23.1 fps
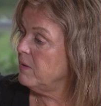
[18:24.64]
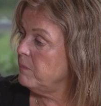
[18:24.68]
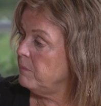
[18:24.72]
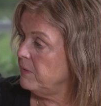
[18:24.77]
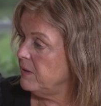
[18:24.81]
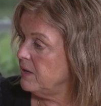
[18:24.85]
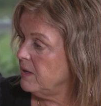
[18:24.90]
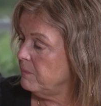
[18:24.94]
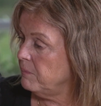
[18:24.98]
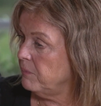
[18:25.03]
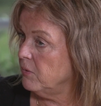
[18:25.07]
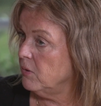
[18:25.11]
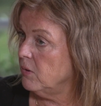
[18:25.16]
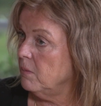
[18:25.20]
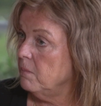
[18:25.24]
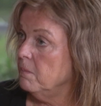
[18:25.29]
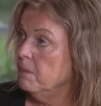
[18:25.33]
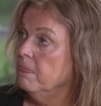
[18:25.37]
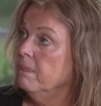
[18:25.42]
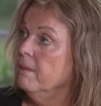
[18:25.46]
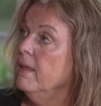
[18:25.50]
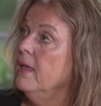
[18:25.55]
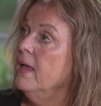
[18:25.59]
people.
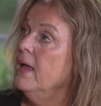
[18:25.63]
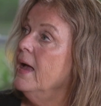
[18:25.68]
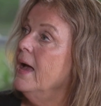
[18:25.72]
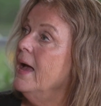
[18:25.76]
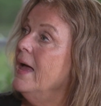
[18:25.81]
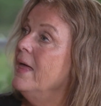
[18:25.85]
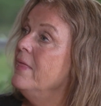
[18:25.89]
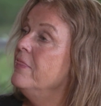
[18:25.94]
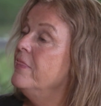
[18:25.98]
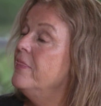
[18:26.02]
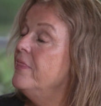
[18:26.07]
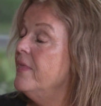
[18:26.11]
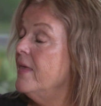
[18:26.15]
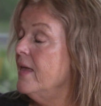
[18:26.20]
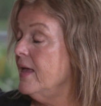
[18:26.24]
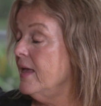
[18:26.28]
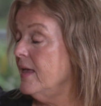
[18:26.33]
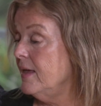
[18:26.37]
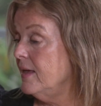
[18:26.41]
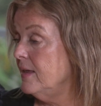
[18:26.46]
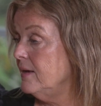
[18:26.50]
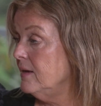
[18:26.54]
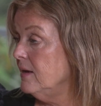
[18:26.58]
And
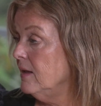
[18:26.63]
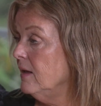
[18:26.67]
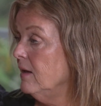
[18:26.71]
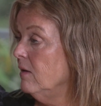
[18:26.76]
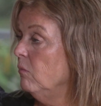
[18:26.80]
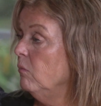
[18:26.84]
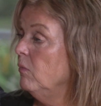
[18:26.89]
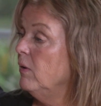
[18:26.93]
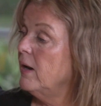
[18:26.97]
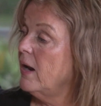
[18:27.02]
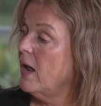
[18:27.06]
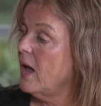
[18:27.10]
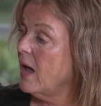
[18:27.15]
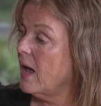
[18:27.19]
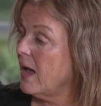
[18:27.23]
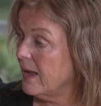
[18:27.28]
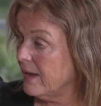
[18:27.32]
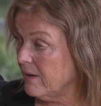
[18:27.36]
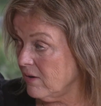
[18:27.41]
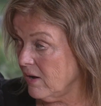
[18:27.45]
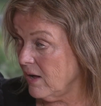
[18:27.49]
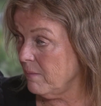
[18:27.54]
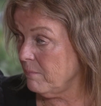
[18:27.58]
then when
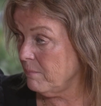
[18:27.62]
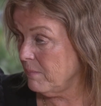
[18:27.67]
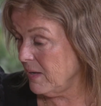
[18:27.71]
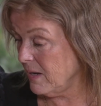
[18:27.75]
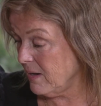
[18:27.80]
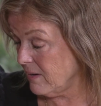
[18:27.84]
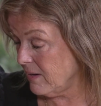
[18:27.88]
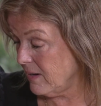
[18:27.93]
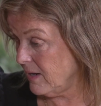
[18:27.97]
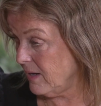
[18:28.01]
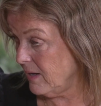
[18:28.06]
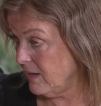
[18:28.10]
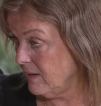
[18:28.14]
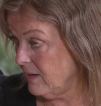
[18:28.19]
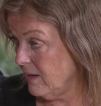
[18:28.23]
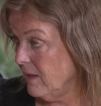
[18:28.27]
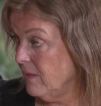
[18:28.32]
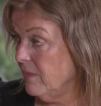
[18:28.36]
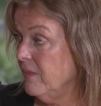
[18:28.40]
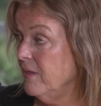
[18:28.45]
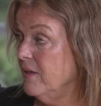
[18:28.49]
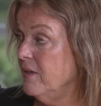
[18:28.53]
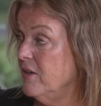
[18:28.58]
I got married,
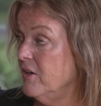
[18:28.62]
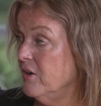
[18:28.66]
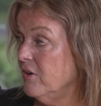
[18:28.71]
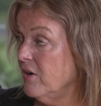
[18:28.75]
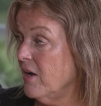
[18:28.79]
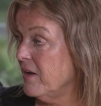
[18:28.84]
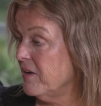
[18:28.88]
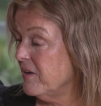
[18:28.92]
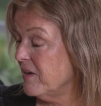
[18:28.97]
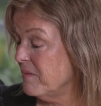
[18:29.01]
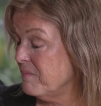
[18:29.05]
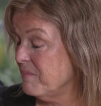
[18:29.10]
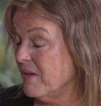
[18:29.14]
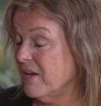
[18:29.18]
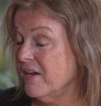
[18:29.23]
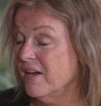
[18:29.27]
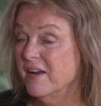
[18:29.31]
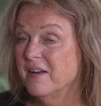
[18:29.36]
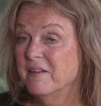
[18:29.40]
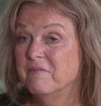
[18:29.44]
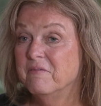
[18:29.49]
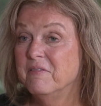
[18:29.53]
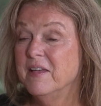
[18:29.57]
the year I got
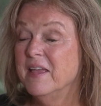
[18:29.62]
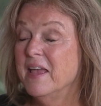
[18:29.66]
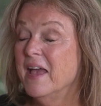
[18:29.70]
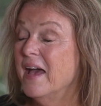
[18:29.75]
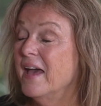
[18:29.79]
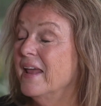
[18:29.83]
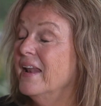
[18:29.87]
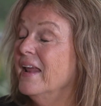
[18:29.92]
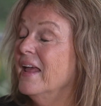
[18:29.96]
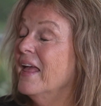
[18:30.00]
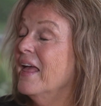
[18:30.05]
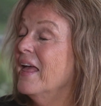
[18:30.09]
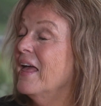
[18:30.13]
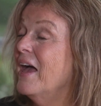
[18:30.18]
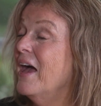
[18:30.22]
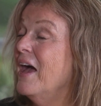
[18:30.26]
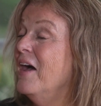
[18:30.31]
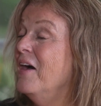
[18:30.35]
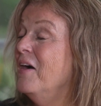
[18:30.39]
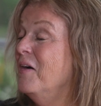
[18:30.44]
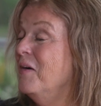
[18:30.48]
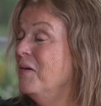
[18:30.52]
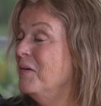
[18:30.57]
married, we had
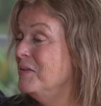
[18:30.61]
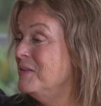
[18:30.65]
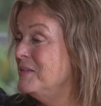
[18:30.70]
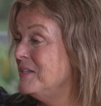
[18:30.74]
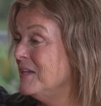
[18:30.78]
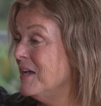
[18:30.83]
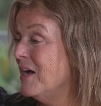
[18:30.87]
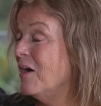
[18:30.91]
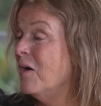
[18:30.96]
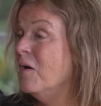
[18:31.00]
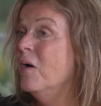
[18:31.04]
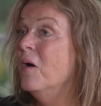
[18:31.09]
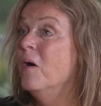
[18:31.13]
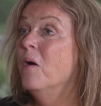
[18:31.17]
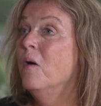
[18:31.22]
a hotel,